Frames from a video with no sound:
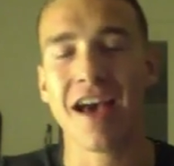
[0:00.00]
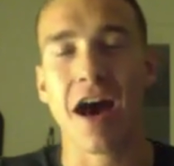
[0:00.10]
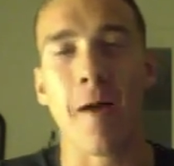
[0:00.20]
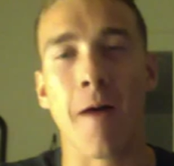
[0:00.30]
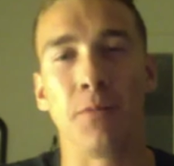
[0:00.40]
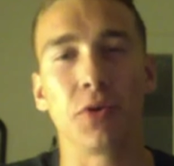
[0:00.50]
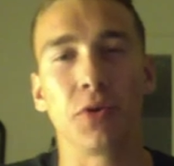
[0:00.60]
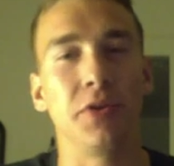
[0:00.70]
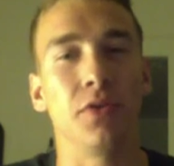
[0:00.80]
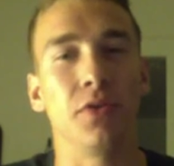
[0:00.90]
You could be
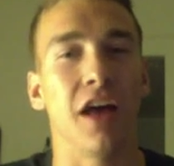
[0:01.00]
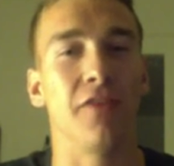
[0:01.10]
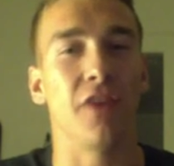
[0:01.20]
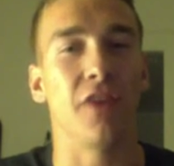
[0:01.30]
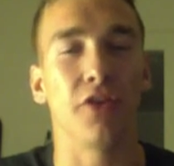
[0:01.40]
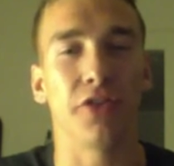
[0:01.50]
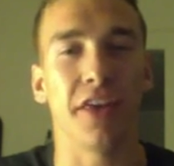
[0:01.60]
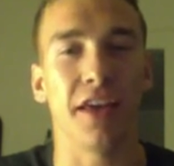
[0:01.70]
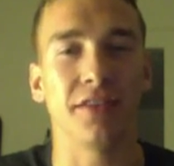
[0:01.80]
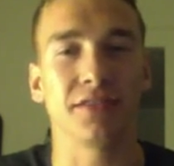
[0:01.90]
doing a lot of other
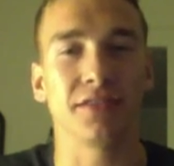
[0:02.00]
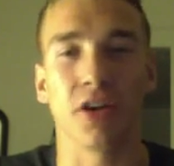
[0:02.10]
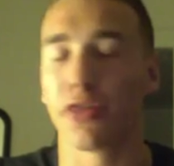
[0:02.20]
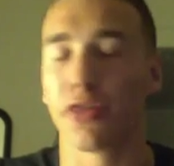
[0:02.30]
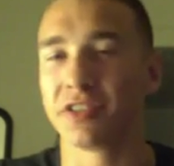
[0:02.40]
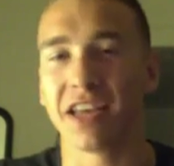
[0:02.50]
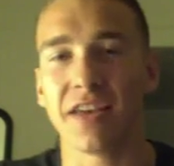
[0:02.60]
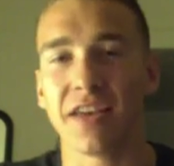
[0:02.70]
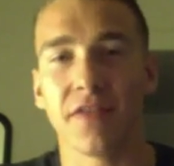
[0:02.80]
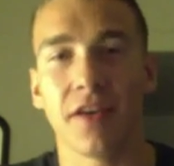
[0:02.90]
things on a Thursday
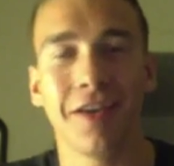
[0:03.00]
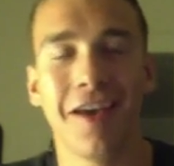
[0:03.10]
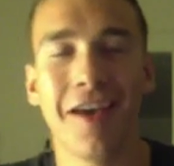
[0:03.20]
evening,